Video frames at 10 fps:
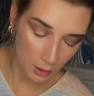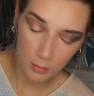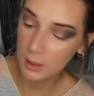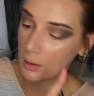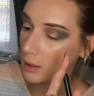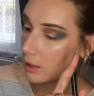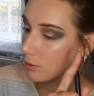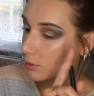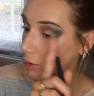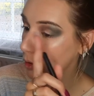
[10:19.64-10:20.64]
going kind
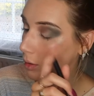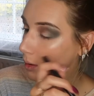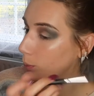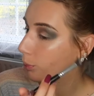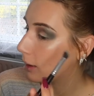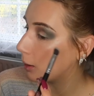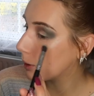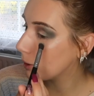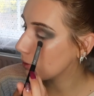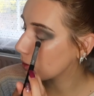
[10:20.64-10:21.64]
of on the brow
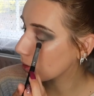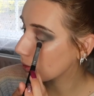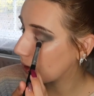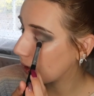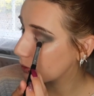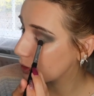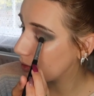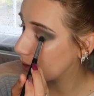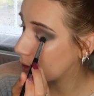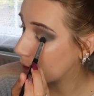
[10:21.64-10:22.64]
bone and on the outer
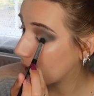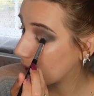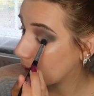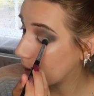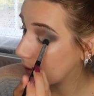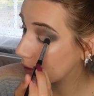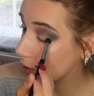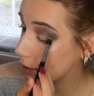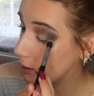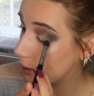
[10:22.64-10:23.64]
V than it is
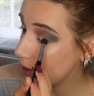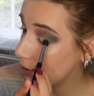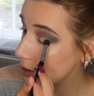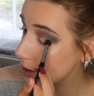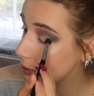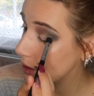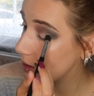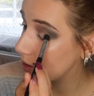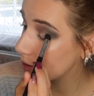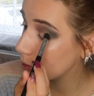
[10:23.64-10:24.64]
on the lid. For some
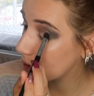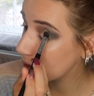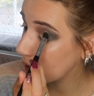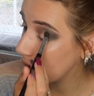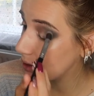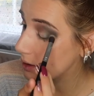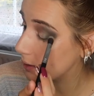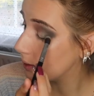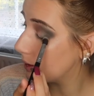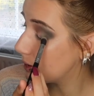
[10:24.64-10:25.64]
reason it doesn't want to take to
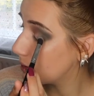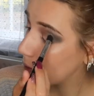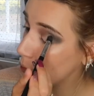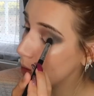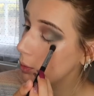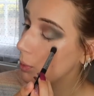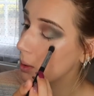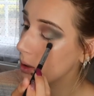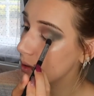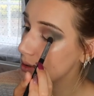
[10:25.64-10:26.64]
the lid, but we will
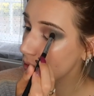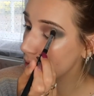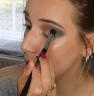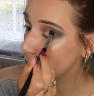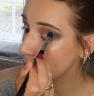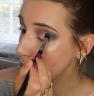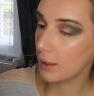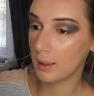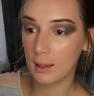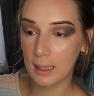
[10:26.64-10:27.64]
persevere.
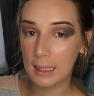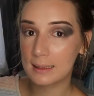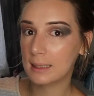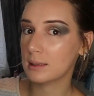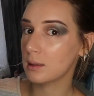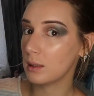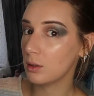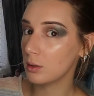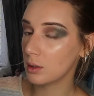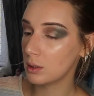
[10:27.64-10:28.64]
Okay, that is actually
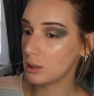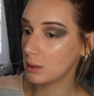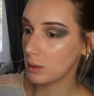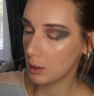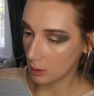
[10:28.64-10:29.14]
not